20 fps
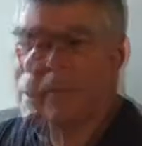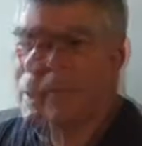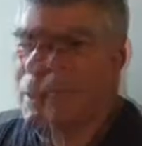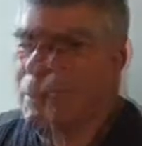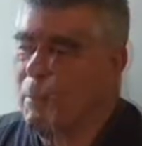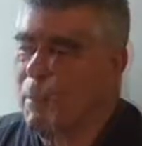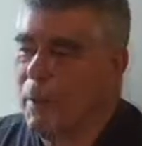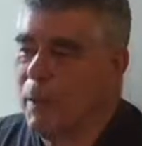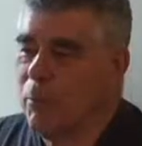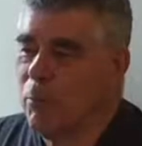
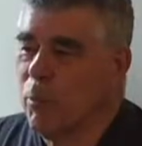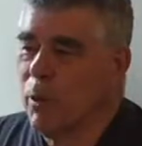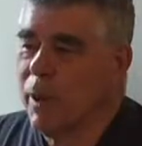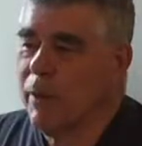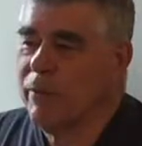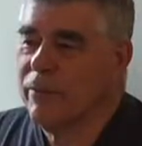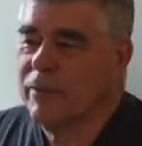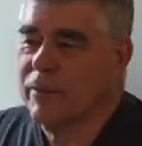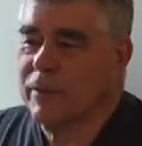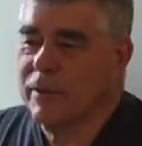My
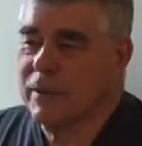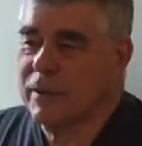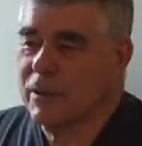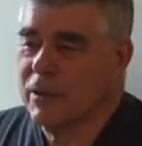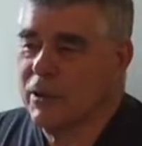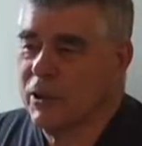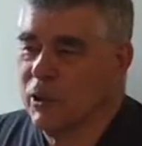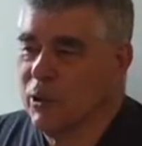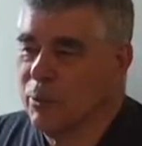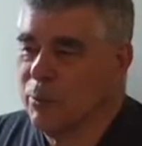wife
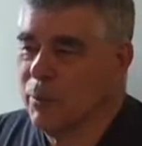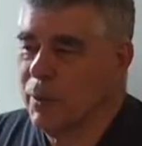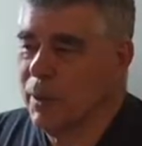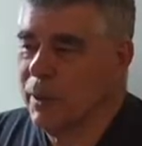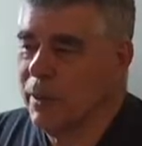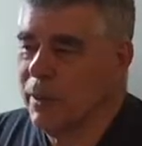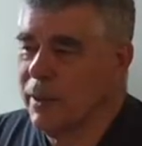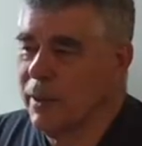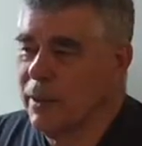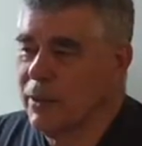told
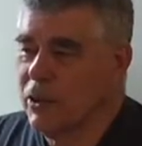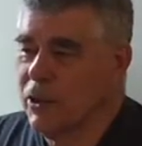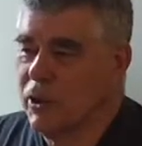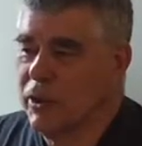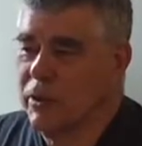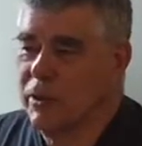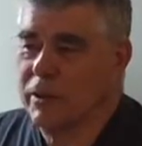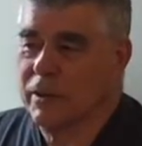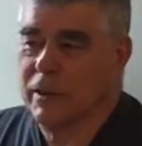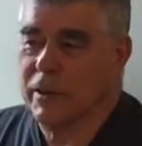me that
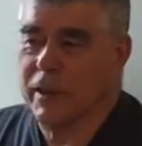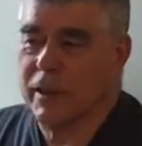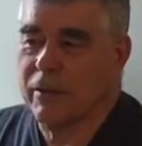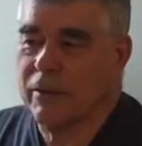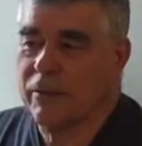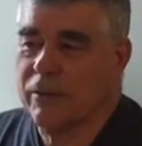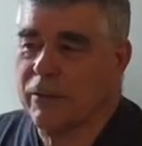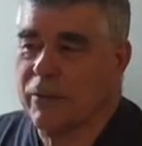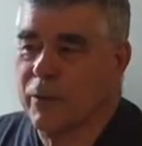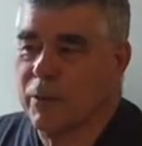she's
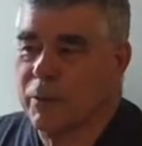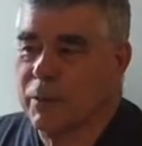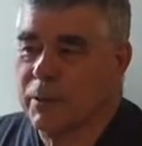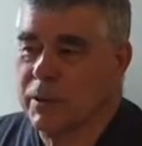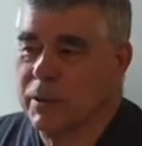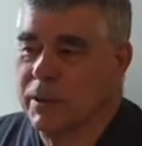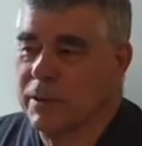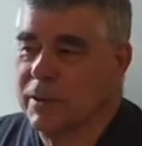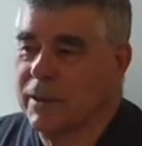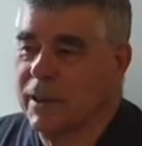looking forward
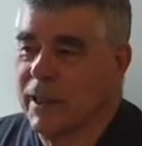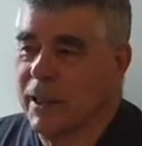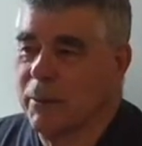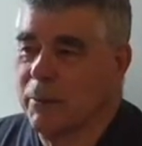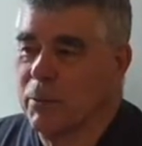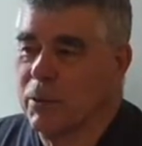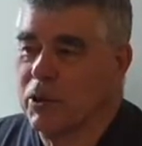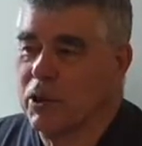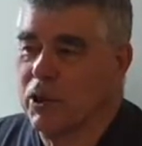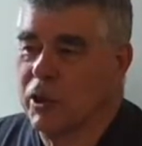to the day
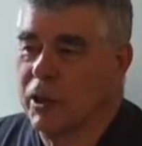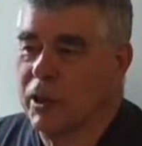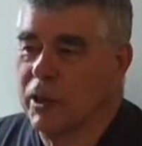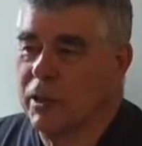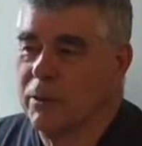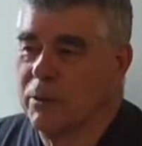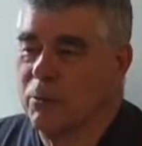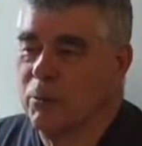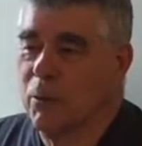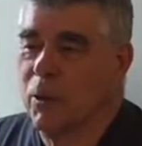when she
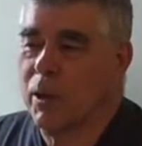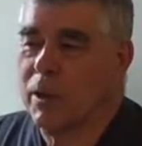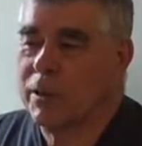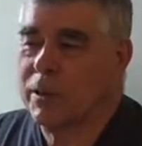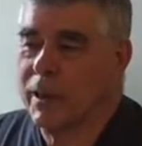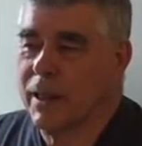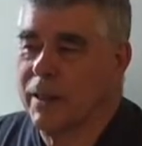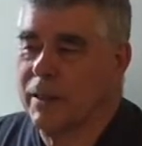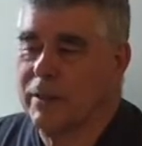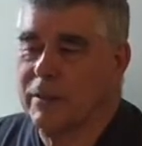can
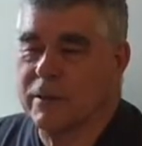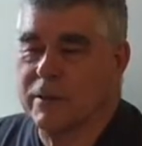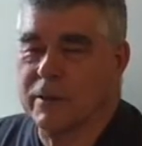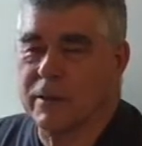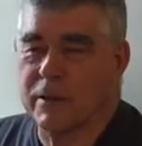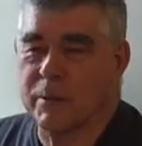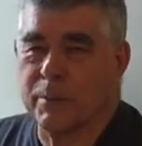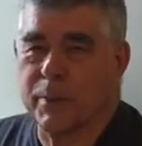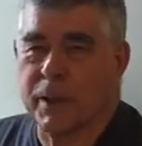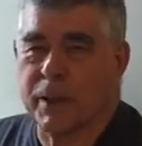walk down
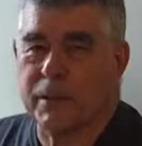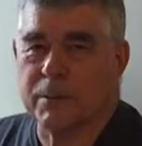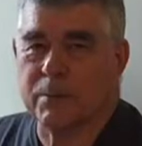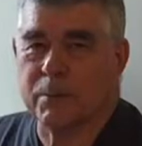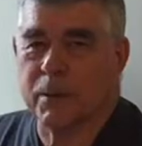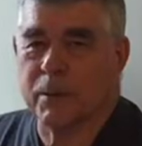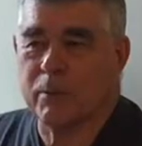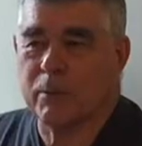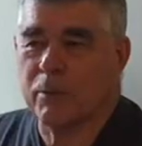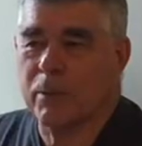into the
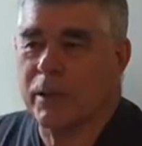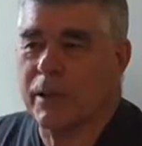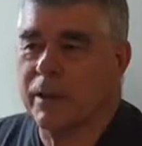basement